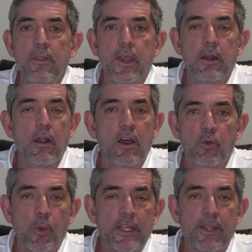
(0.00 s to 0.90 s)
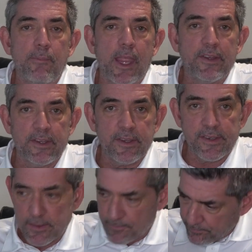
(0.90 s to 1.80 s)
there on a weekly
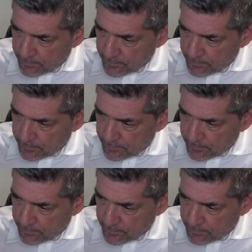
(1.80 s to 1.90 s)
basis